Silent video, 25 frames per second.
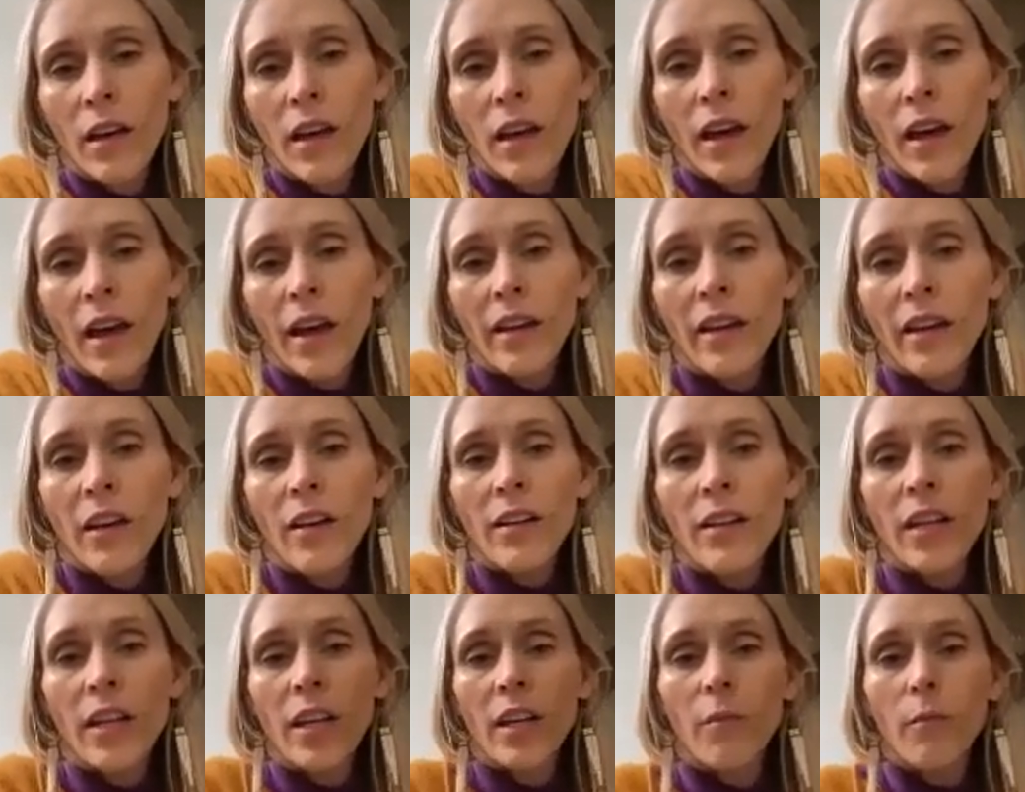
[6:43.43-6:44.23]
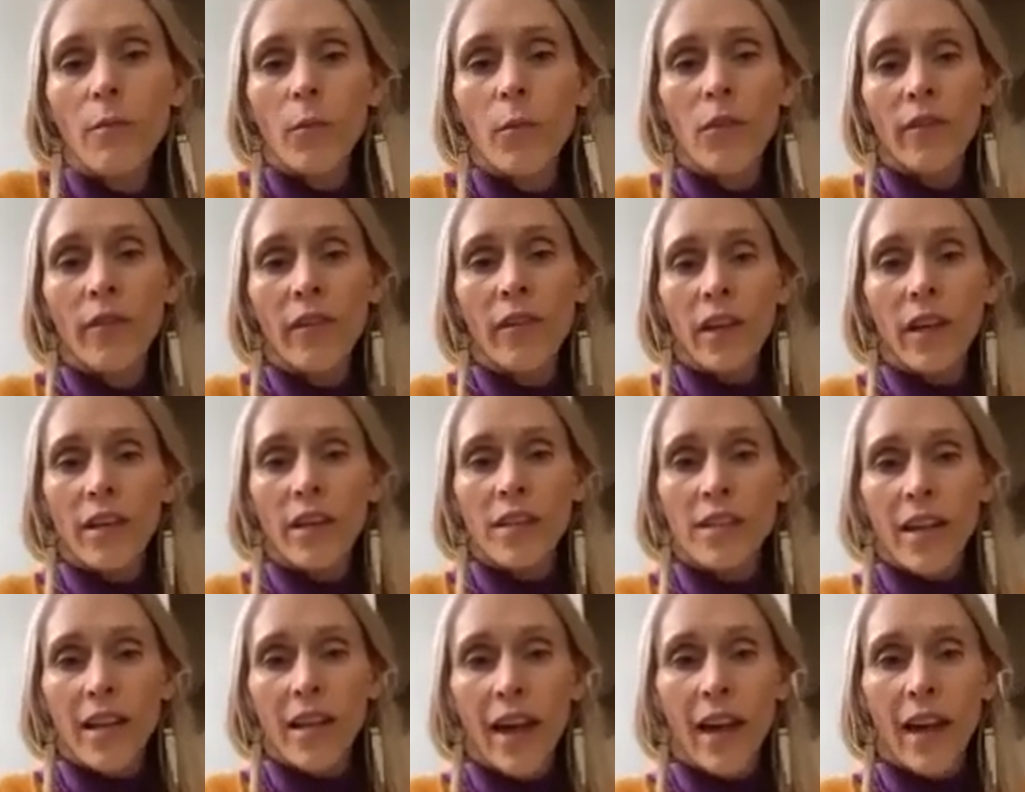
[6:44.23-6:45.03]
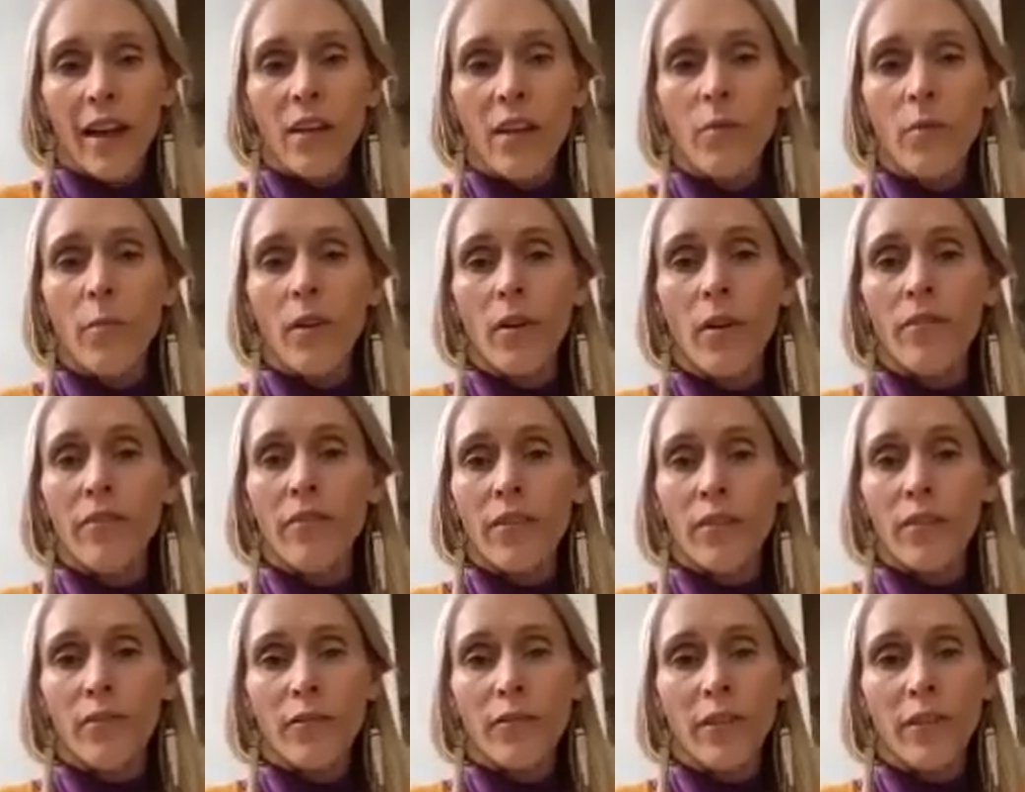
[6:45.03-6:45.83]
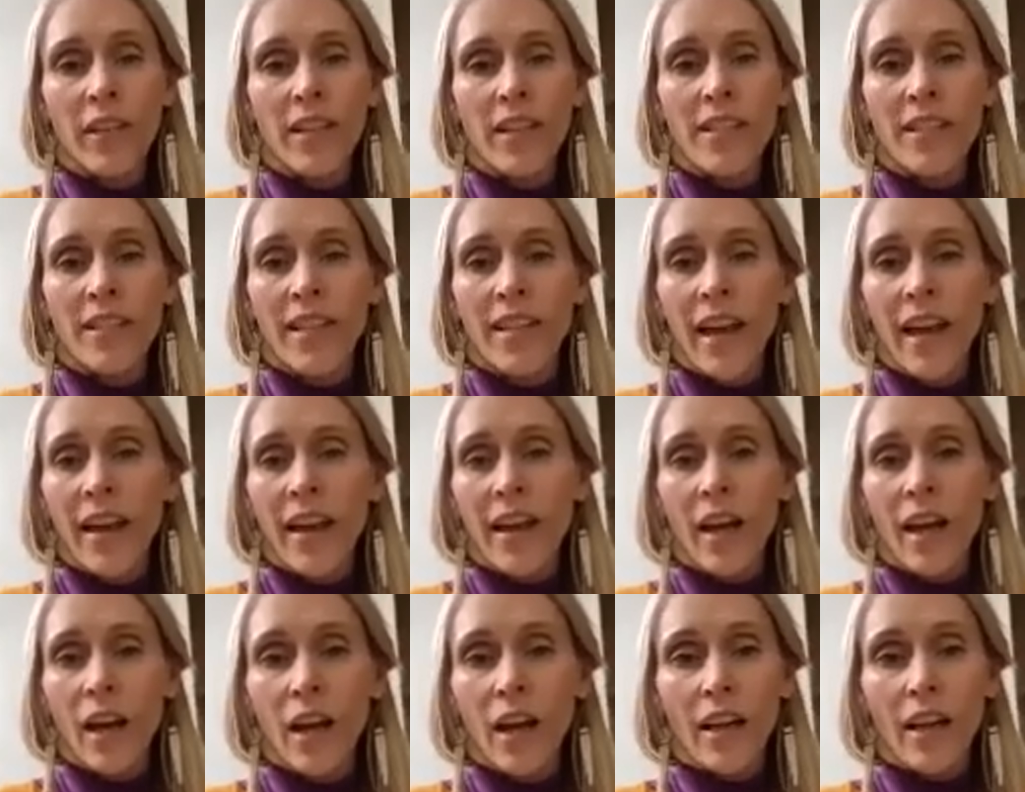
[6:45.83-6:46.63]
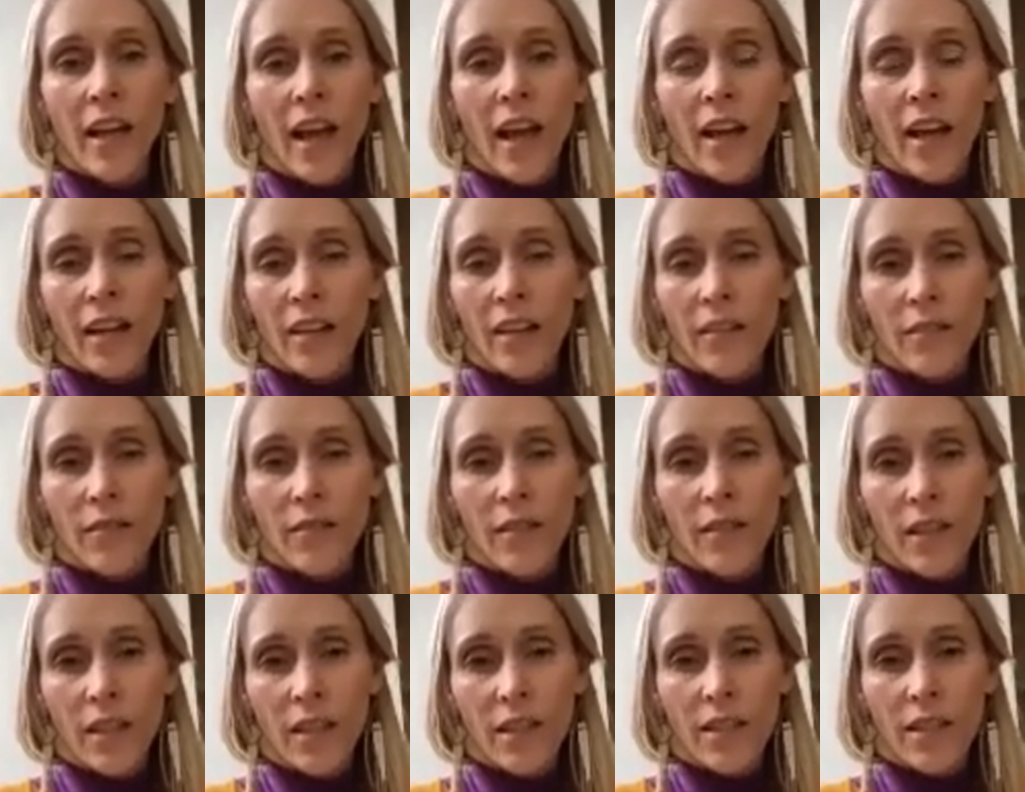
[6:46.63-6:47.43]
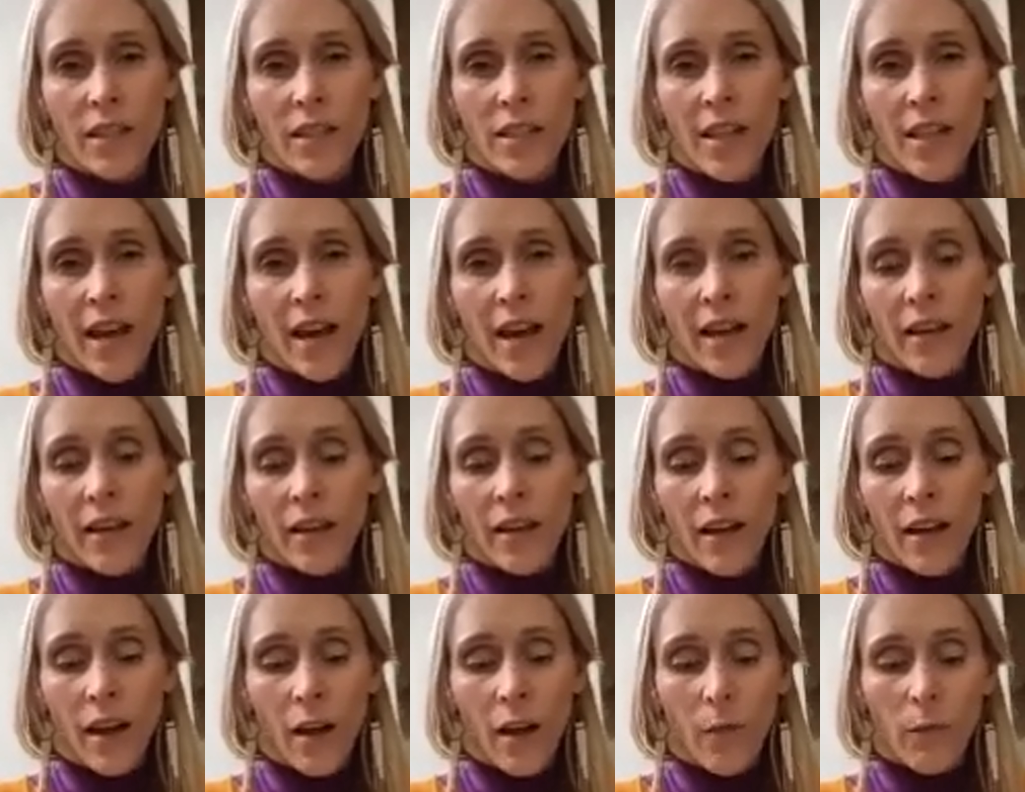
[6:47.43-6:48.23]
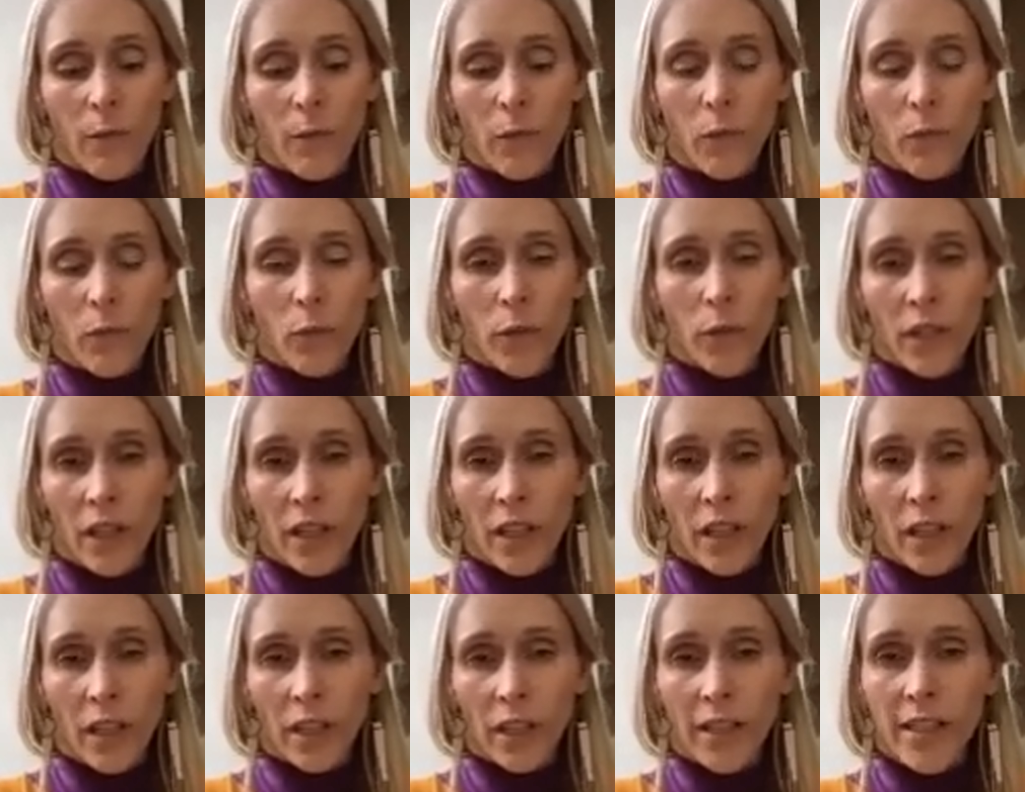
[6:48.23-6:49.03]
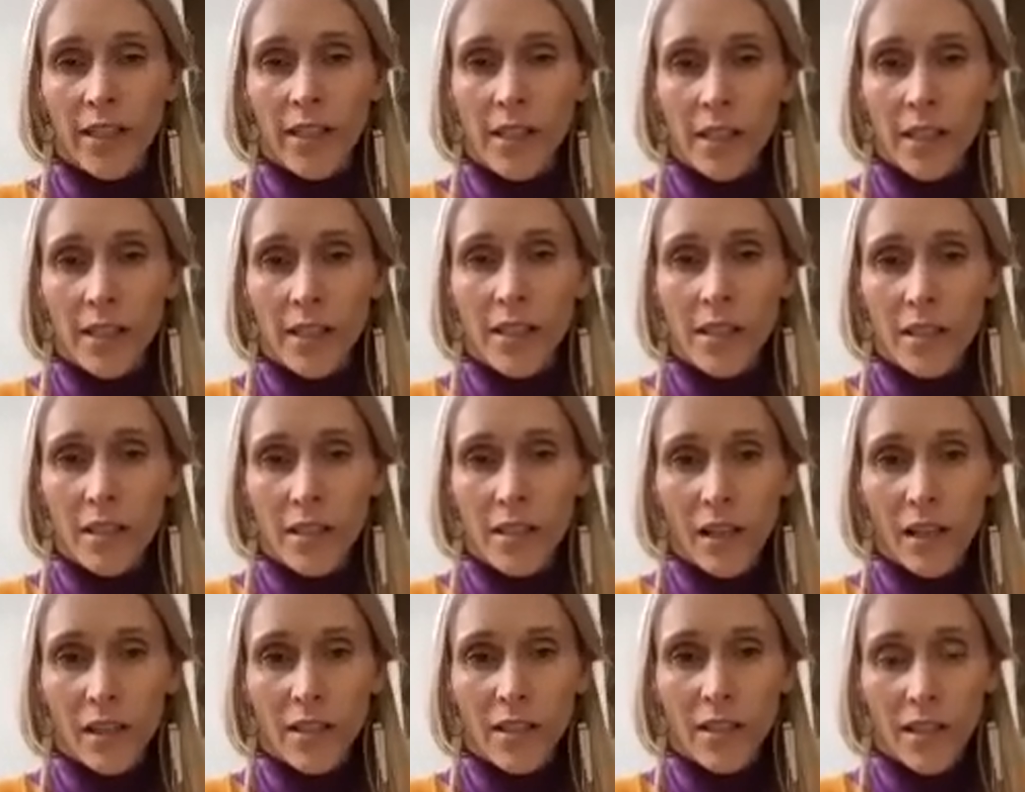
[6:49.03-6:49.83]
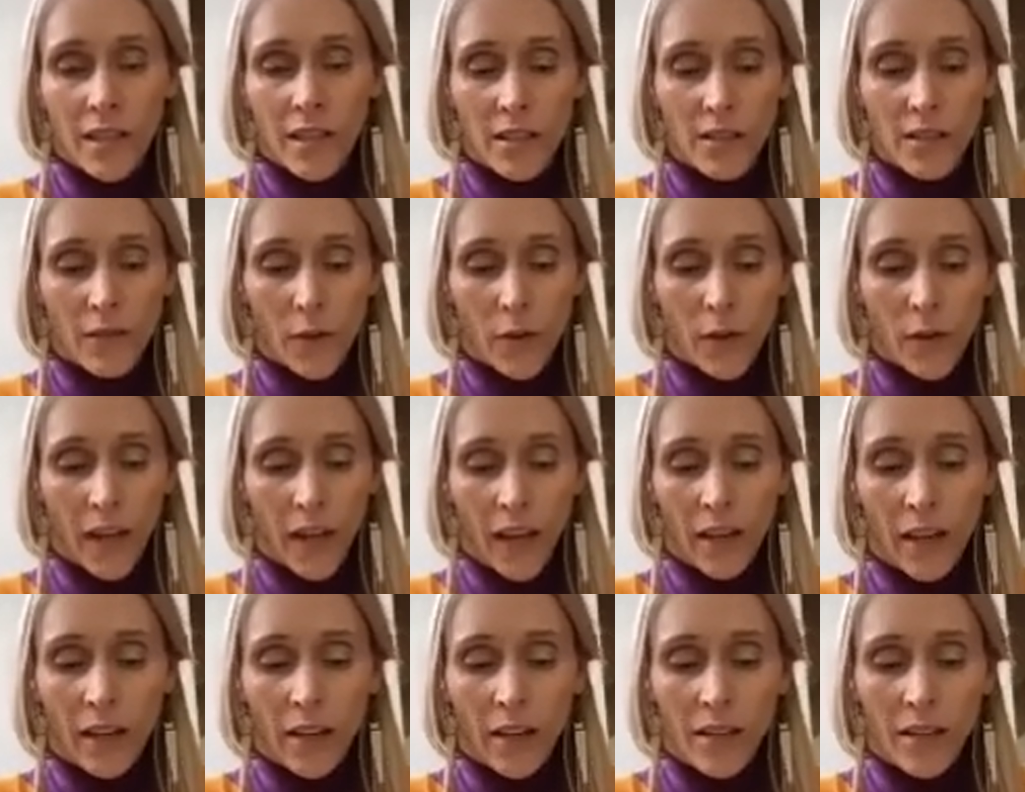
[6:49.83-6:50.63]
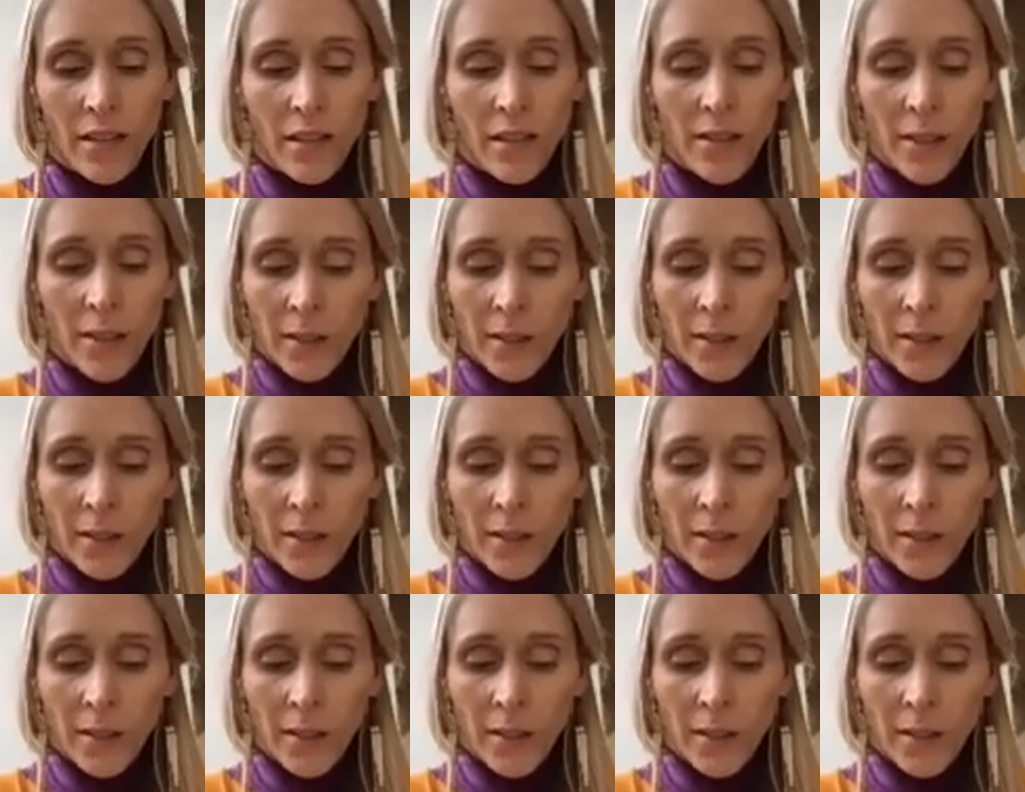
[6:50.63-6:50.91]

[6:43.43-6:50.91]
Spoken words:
And I'll keep moving us ahead, but feel free to stay on any of these that really elicits a sense of okayness.